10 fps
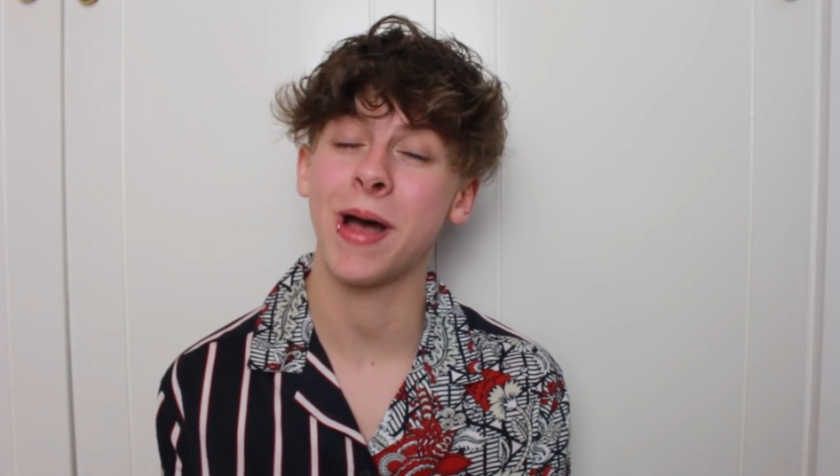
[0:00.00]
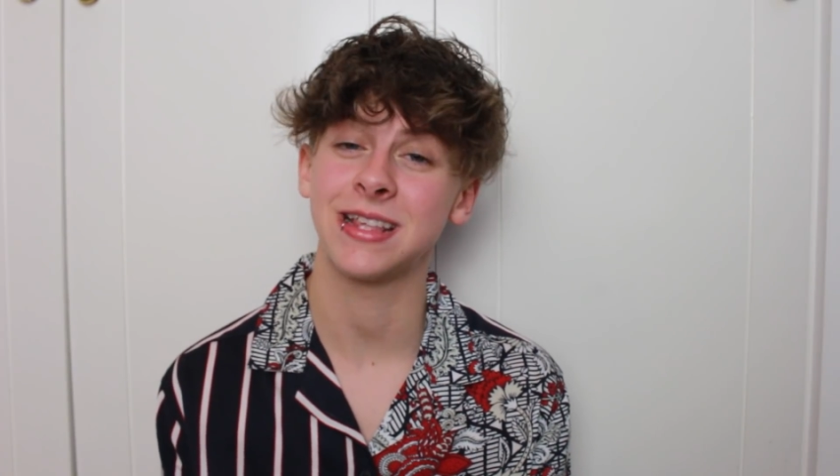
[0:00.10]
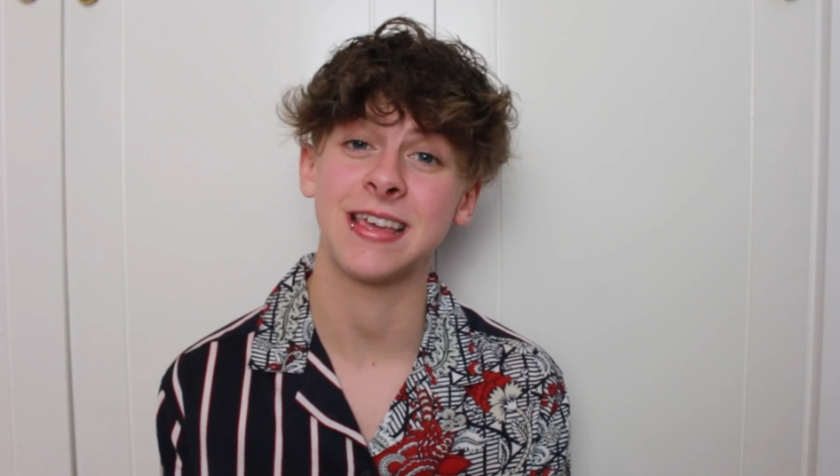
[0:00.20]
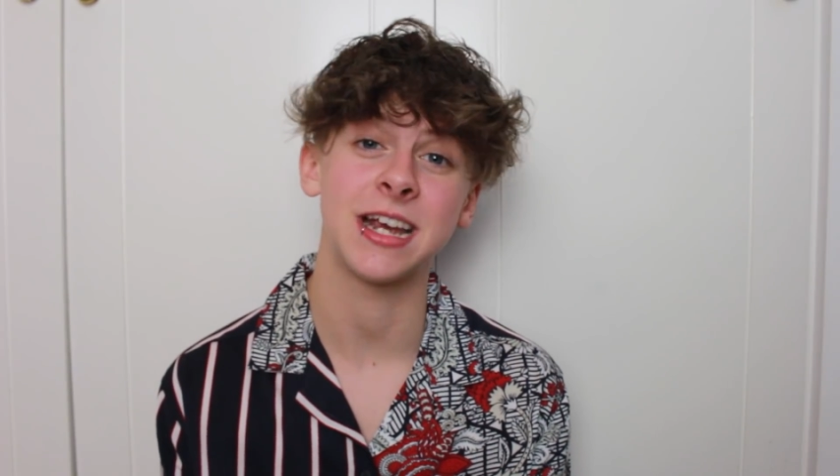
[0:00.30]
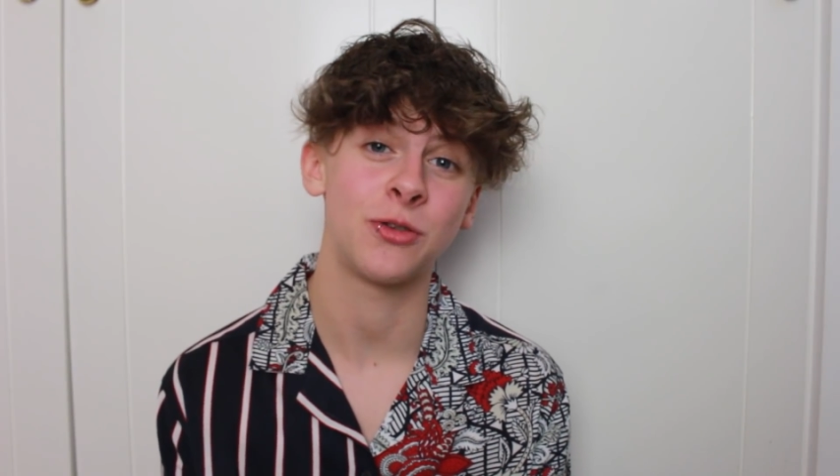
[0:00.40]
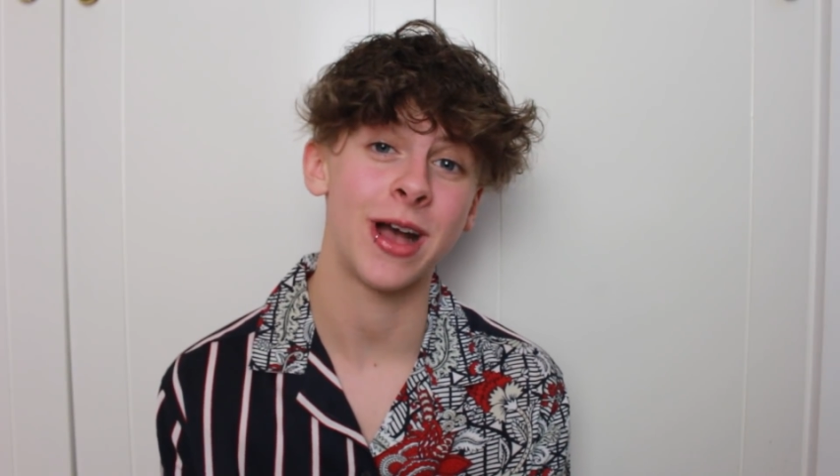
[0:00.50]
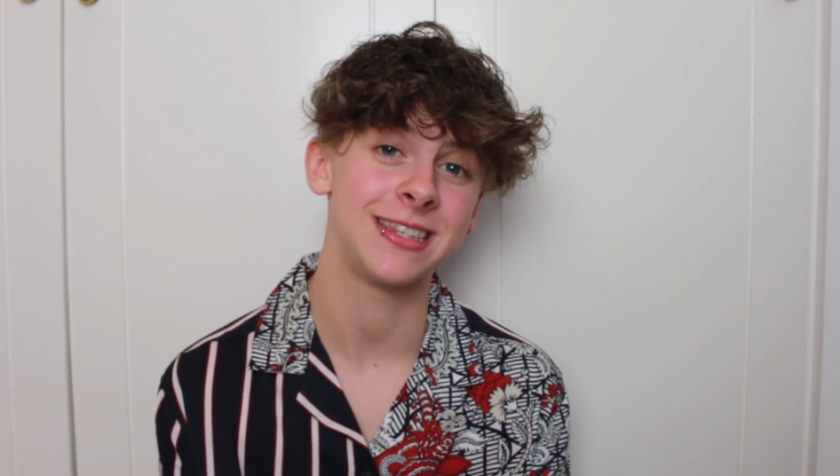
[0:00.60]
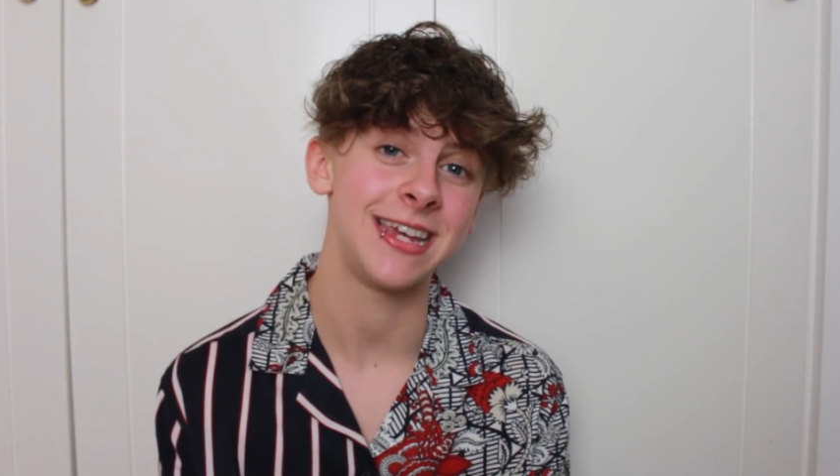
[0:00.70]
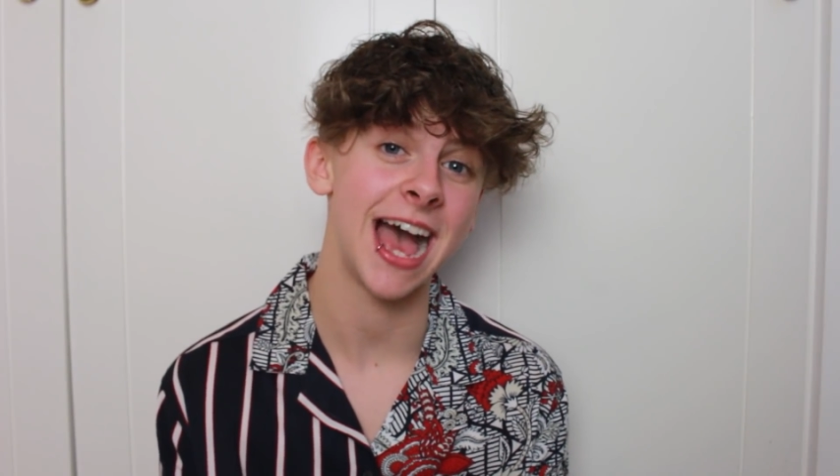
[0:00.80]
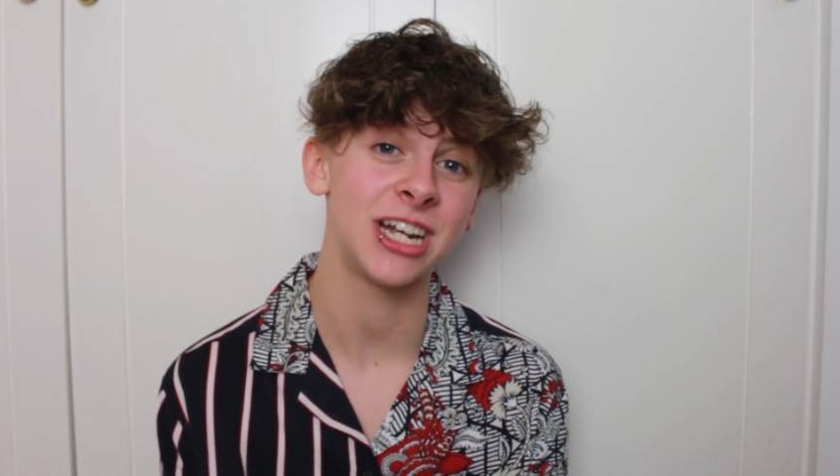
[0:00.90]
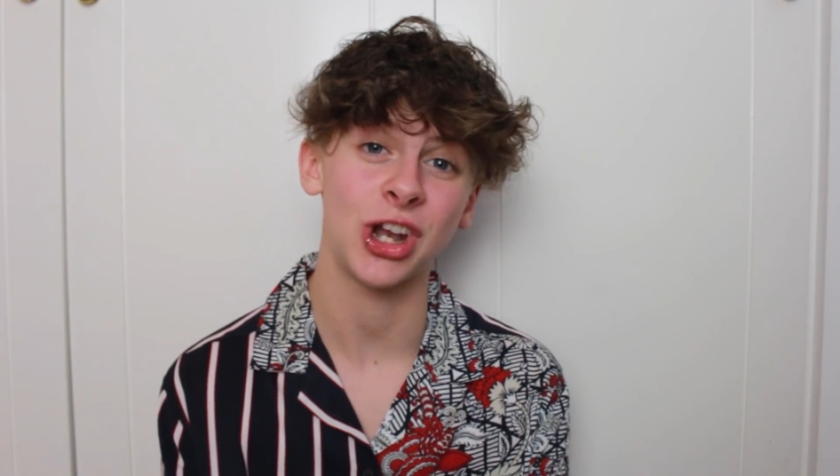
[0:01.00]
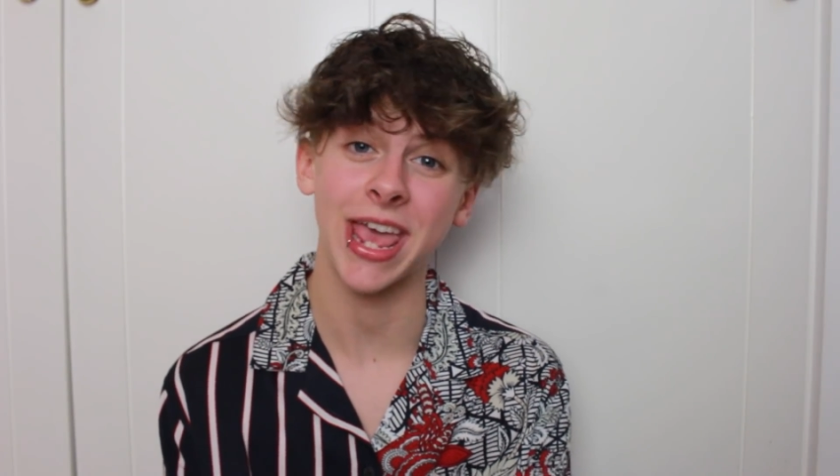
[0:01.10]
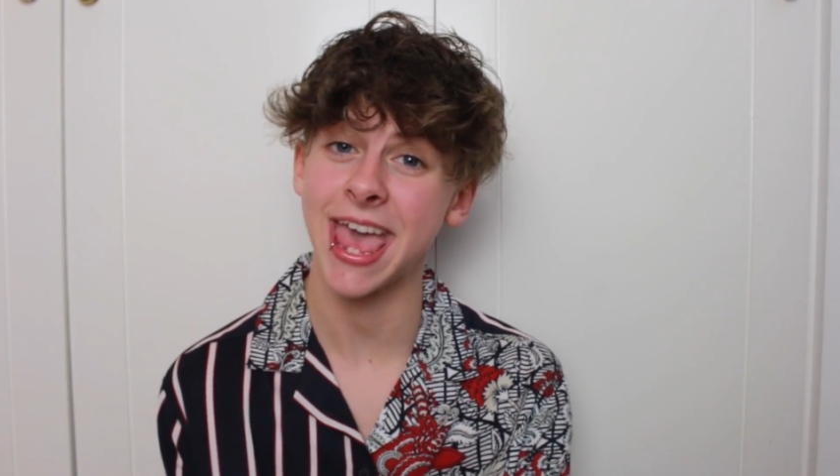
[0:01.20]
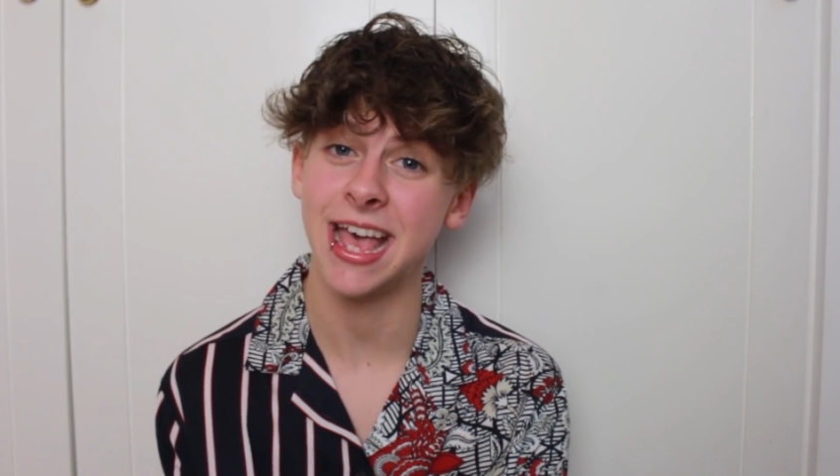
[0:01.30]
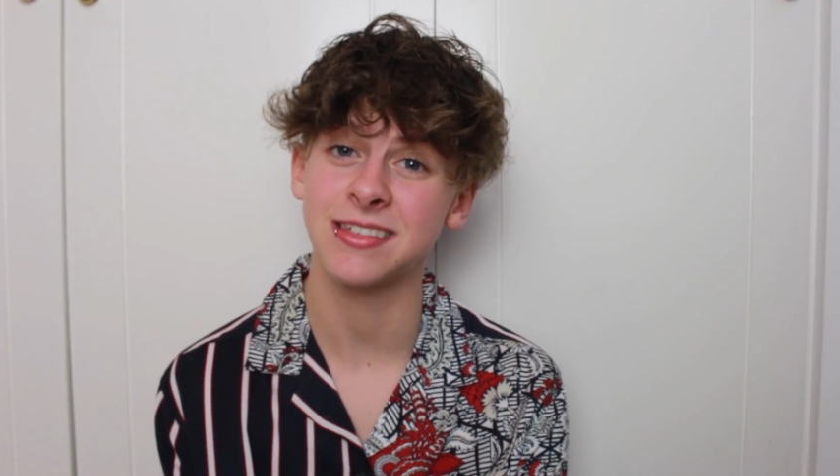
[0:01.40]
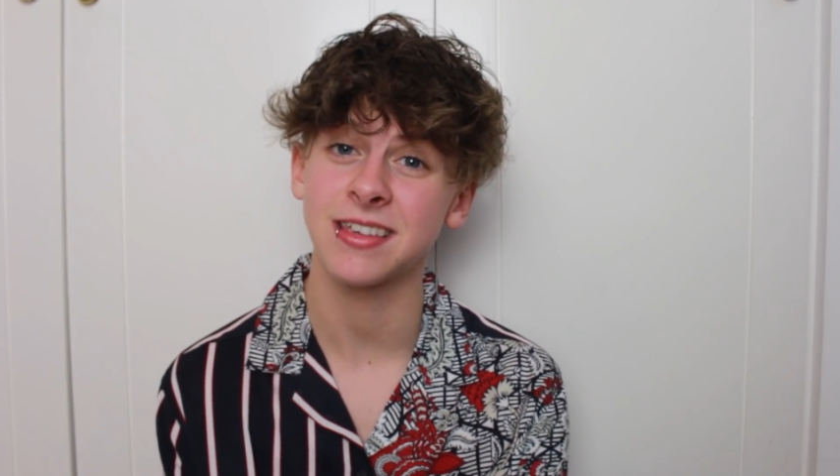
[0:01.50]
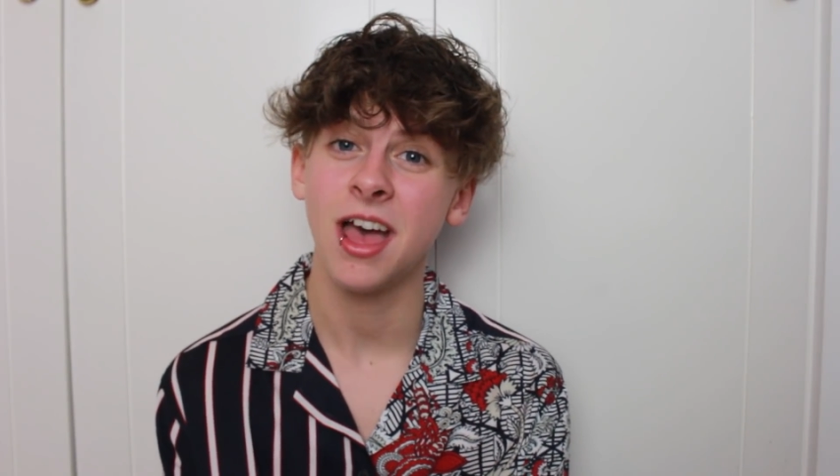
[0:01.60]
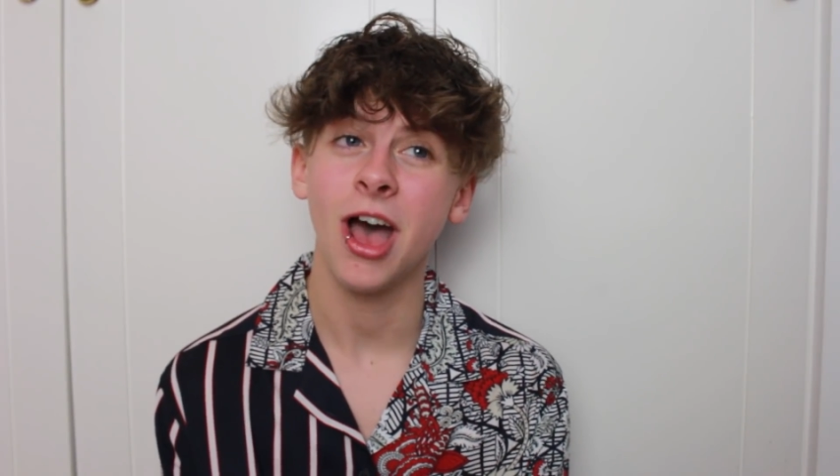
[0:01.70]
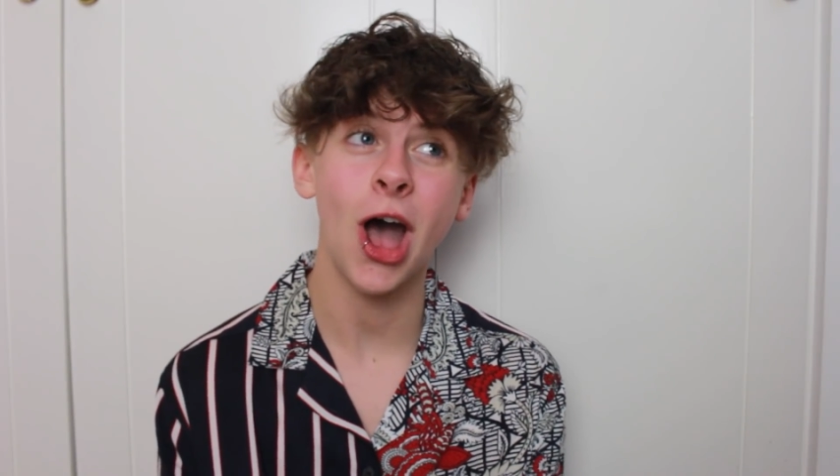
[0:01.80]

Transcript: pansexuality actually is,